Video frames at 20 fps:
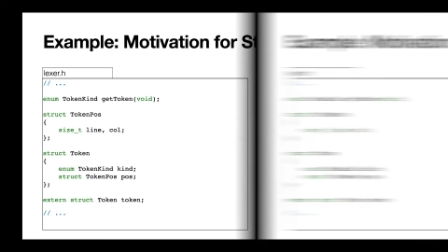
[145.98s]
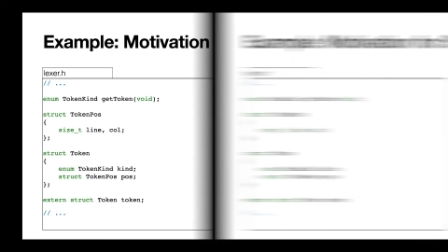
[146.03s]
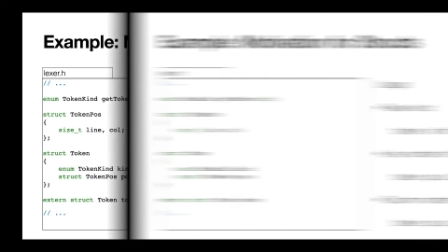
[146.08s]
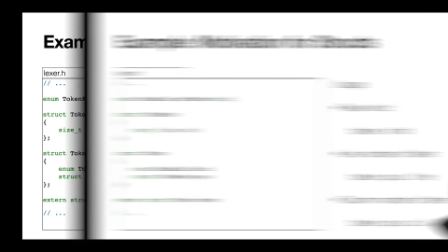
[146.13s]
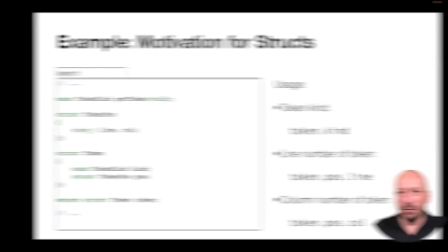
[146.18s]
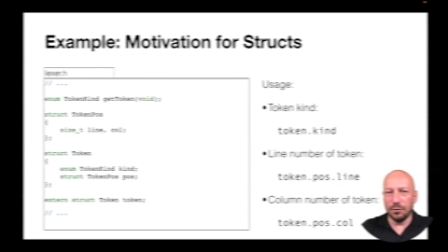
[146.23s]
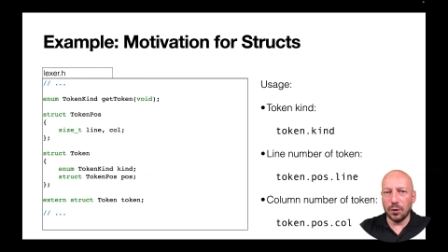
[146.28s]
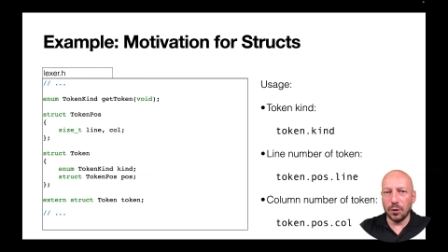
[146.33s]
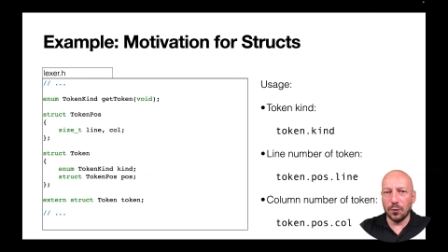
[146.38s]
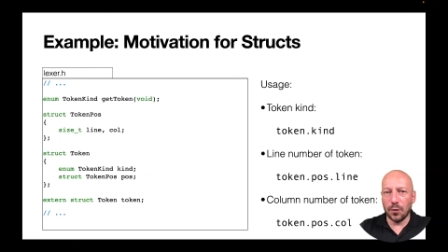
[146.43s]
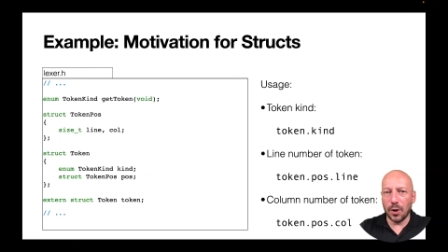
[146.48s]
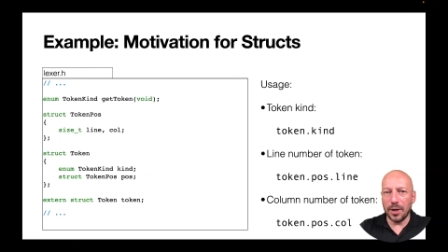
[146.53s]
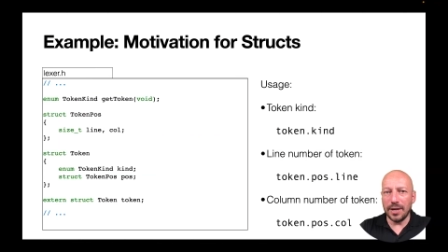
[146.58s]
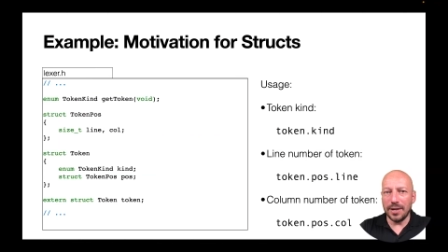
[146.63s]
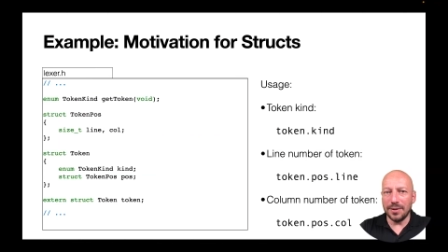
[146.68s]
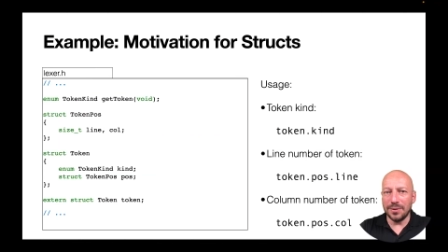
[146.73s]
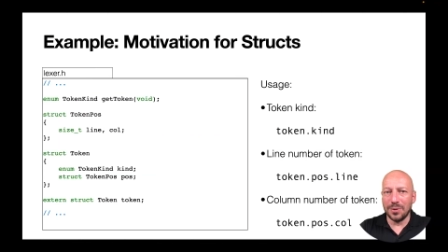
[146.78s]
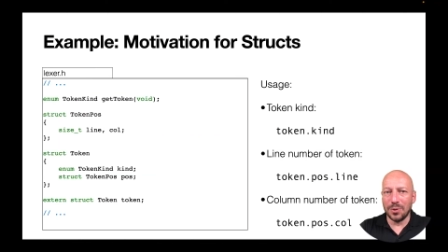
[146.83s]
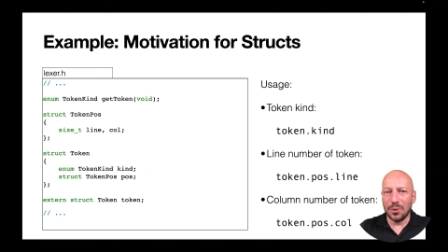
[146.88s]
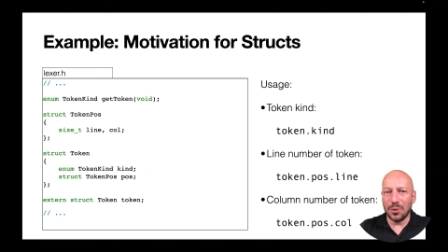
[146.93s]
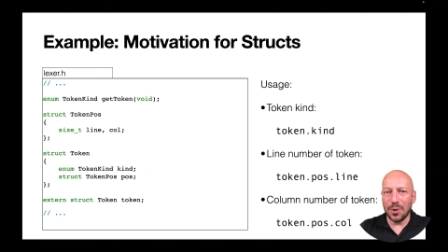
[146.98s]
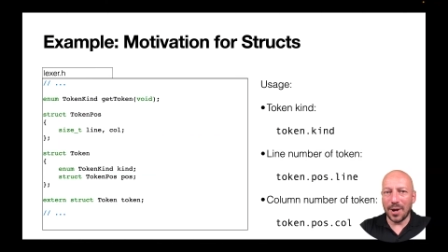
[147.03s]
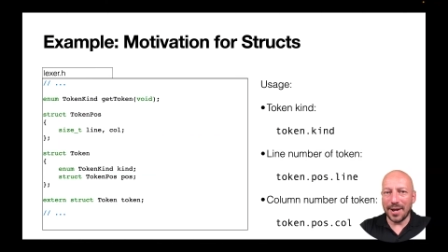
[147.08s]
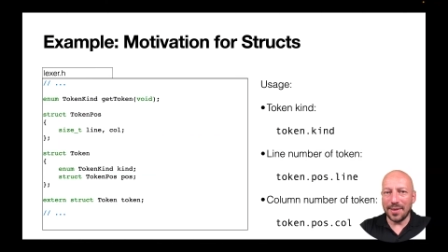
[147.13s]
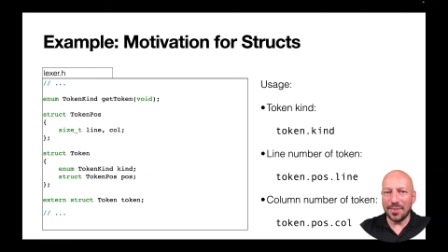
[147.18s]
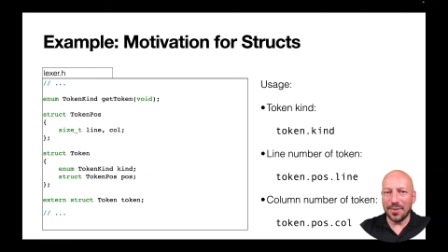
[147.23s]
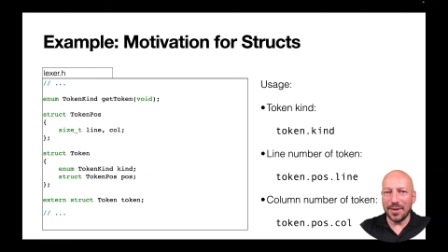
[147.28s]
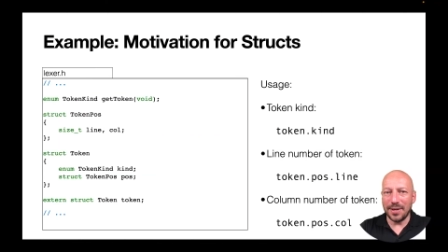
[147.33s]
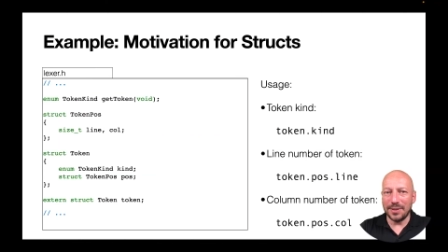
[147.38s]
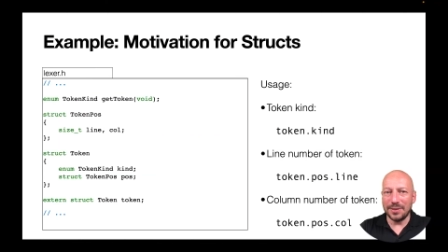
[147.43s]
If you want to
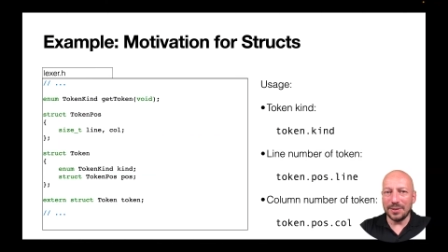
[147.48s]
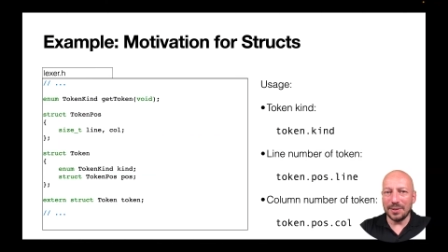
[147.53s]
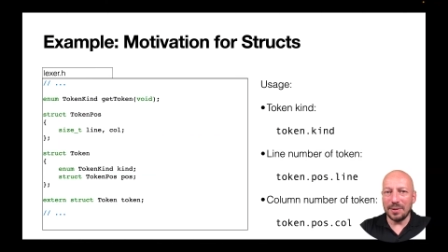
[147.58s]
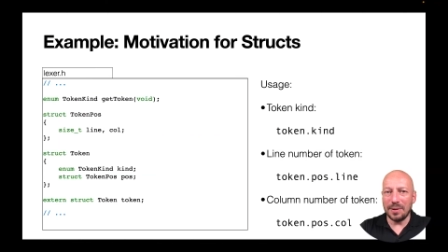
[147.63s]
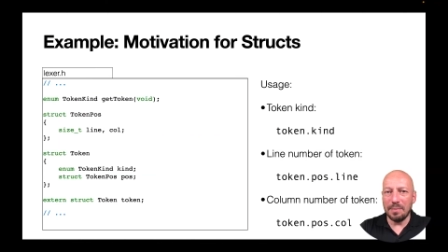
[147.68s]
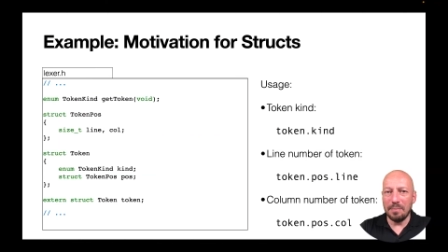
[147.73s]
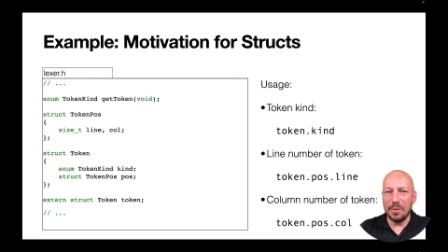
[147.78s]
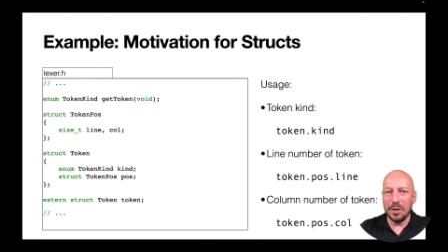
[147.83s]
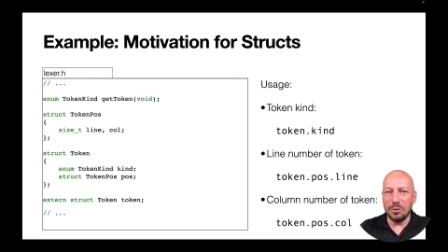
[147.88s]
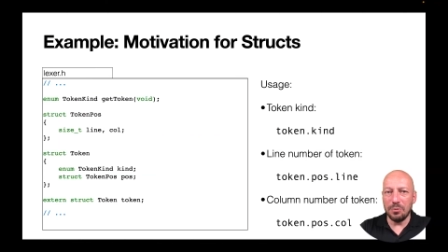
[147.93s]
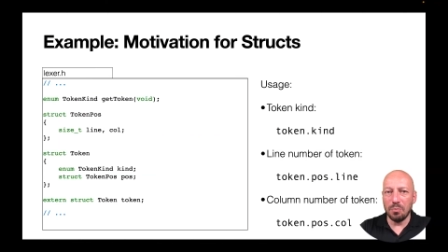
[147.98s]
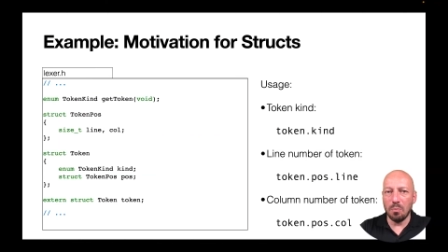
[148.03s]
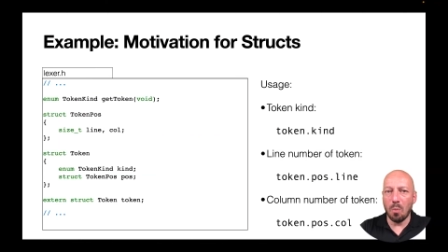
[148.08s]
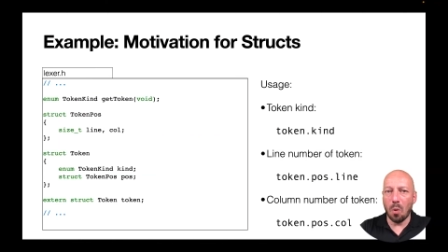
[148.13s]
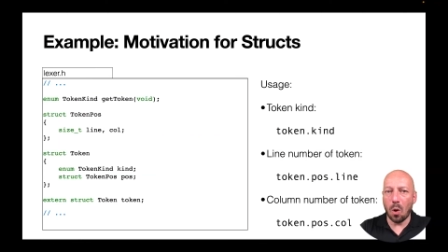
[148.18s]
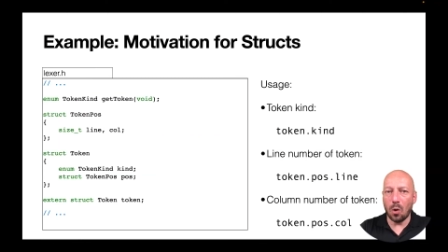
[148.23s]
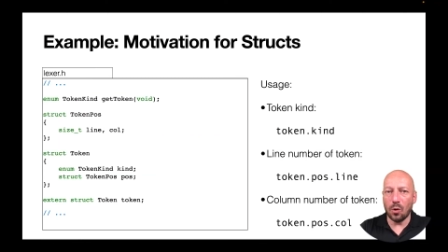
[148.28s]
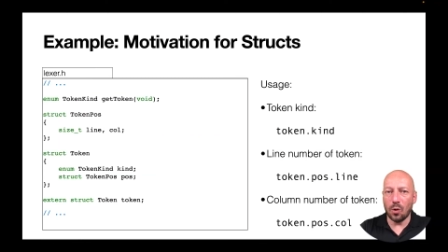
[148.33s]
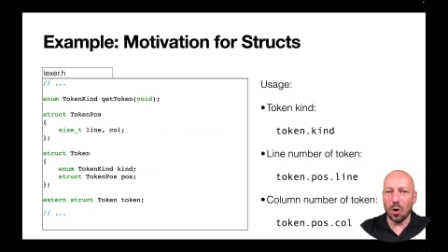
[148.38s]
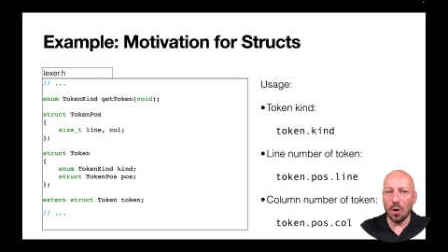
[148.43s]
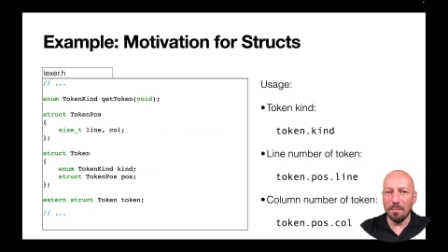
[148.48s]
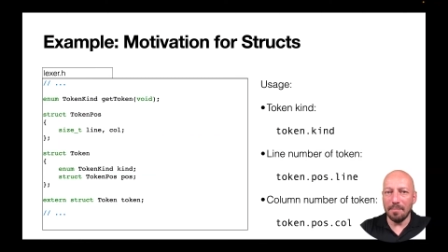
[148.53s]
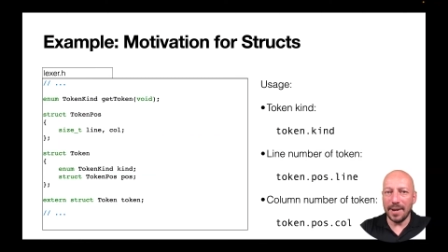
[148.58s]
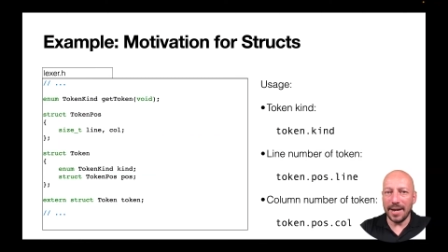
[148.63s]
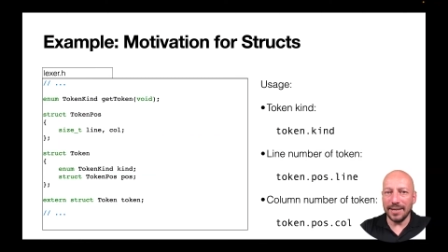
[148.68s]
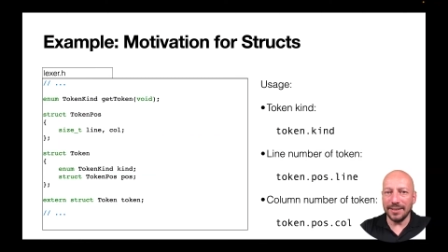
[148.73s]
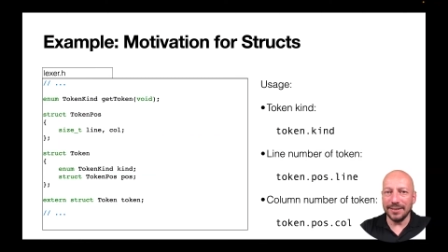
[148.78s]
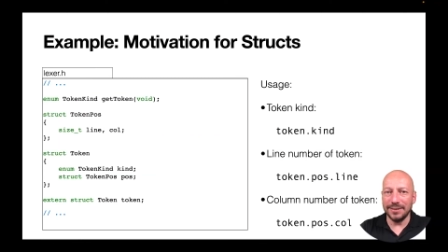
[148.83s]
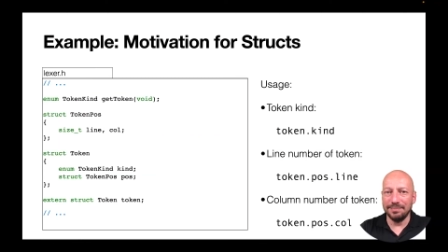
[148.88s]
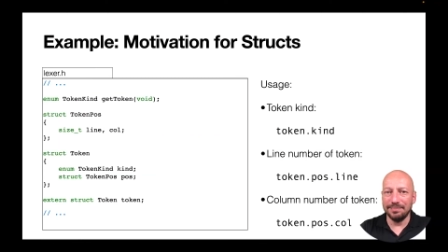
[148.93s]
write things a bit more
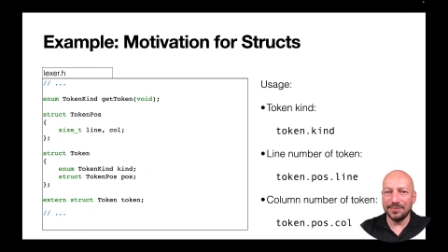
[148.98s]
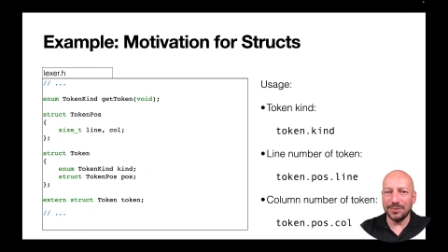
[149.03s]
compact,